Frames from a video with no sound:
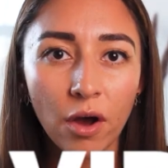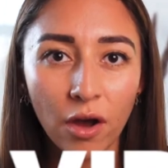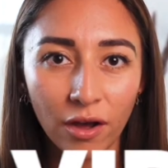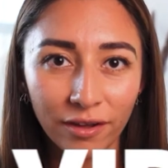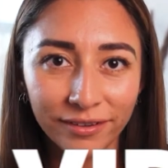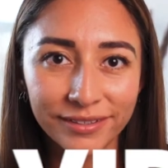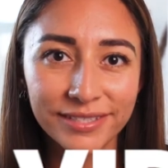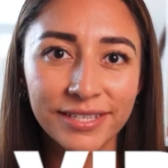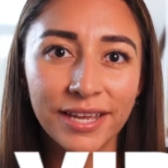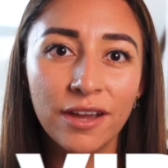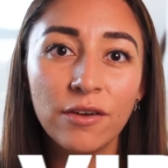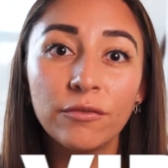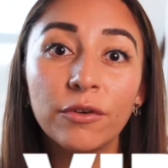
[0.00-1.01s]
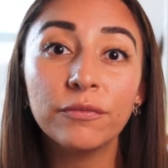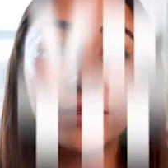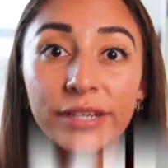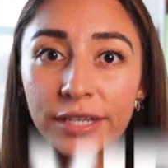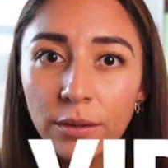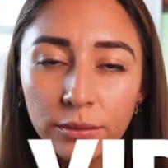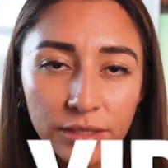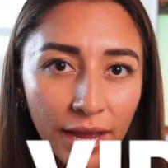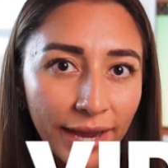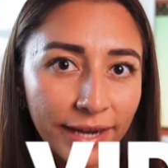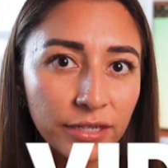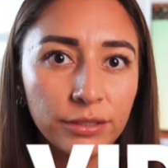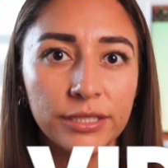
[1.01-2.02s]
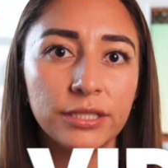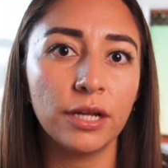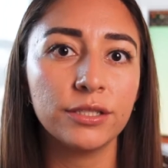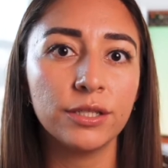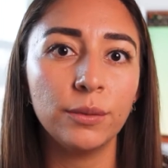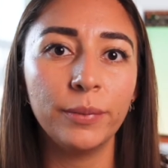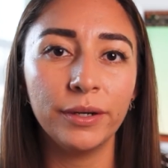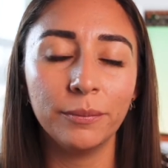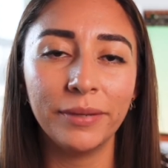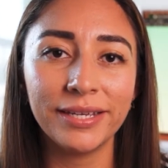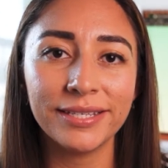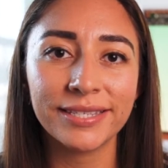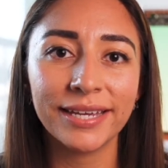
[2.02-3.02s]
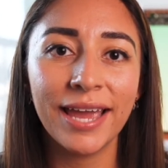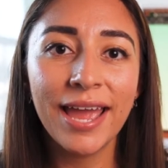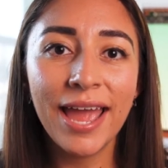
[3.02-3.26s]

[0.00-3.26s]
hooks, for video titles, it's also been amazing.